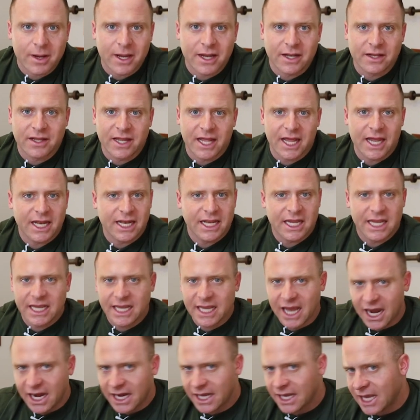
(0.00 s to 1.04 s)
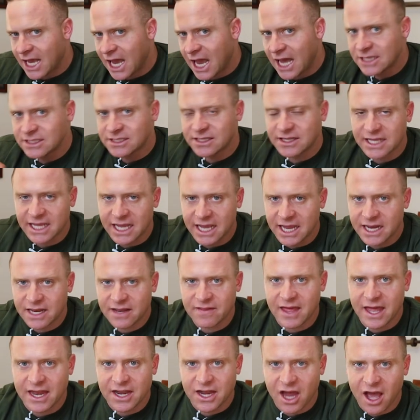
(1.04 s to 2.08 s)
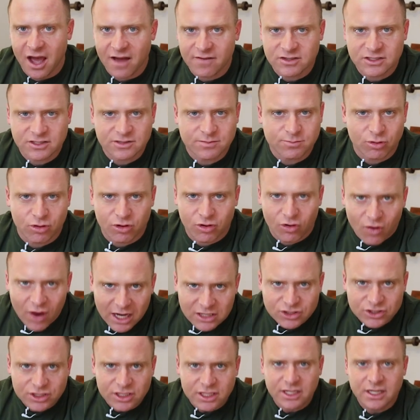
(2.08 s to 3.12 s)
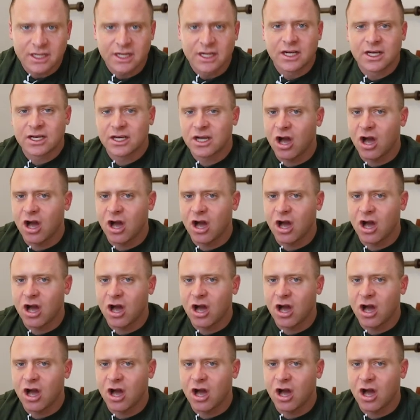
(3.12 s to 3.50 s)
And then he kind of got to the end of that novice progression.